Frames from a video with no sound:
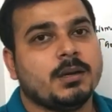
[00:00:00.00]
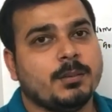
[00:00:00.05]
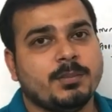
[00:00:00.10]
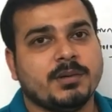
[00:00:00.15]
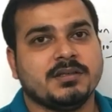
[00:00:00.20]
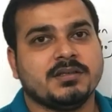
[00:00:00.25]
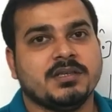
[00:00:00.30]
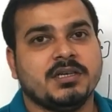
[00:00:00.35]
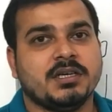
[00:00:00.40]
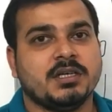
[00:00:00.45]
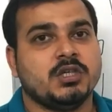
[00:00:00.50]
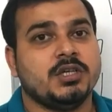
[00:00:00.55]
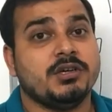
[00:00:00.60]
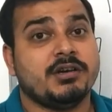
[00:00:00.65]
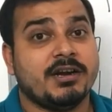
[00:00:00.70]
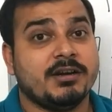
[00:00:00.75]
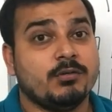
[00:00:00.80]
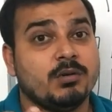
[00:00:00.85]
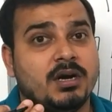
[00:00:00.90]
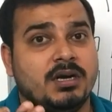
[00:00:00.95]
representation?
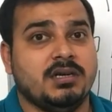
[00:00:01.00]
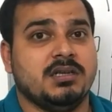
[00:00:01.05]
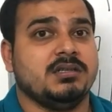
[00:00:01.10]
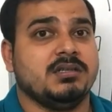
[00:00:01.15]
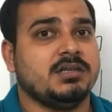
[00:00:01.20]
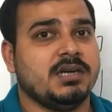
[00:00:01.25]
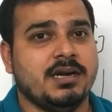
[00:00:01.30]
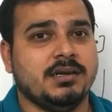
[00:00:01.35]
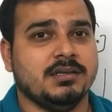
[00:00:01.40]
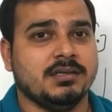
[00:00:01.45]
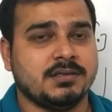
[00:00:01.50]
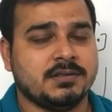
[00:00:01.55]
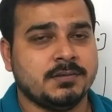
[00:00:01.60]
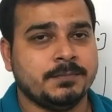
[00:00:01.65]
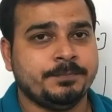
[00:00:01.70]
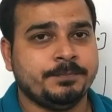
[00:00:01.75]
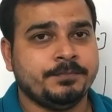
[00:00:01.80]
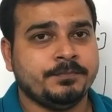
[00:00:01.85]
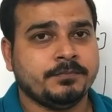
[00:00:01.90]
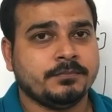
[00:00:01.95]
Try to understand this.